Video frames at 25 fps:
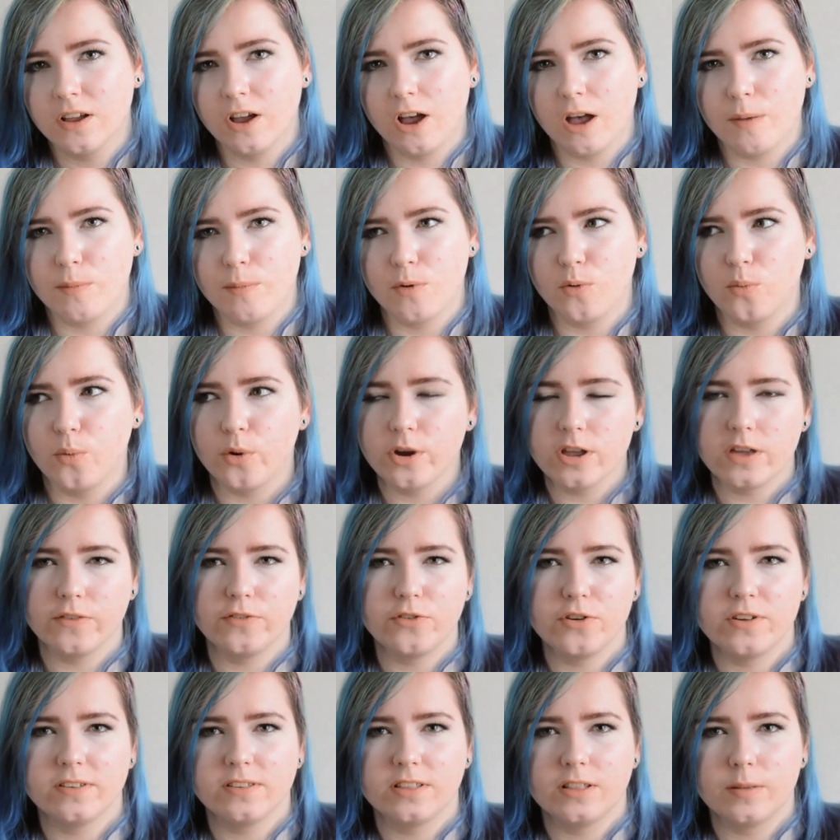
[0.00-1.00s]
or what you've
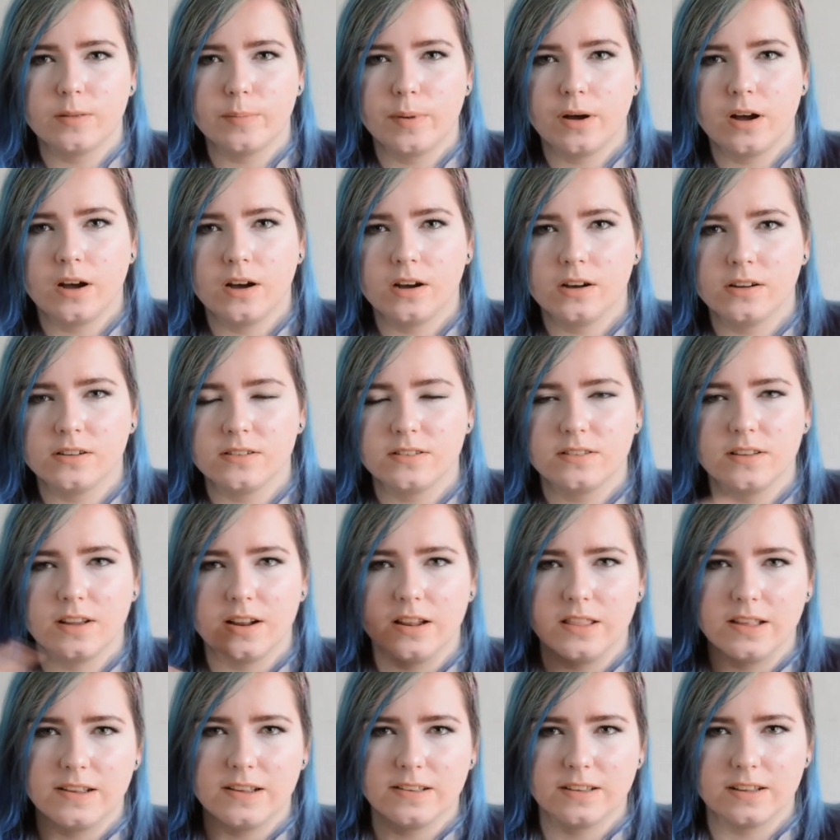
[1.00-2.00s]
used in the past
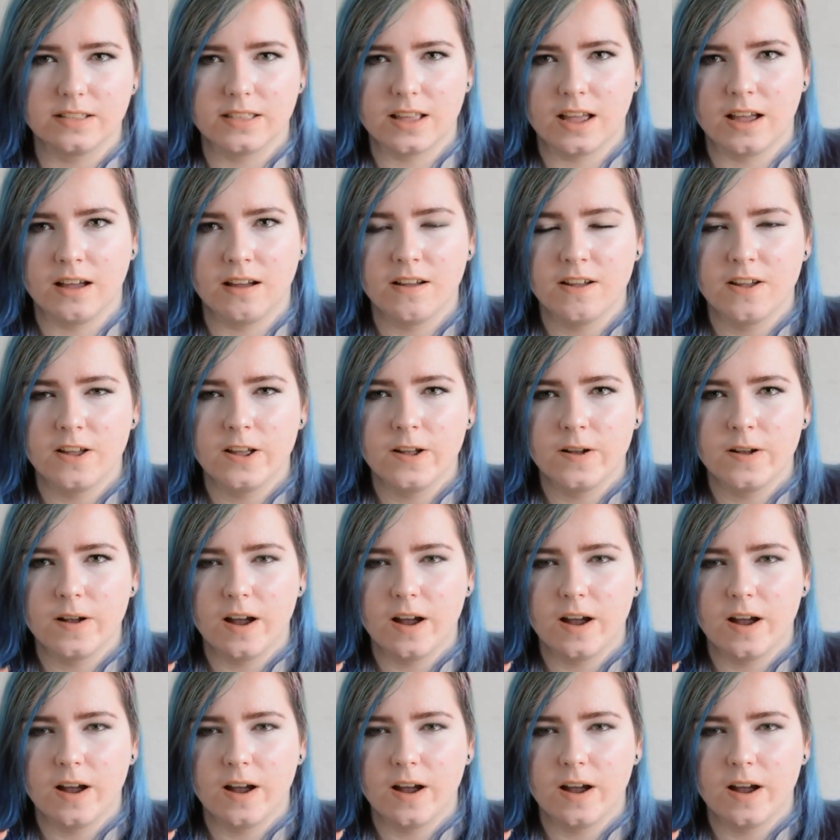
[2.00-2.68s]
and things like that,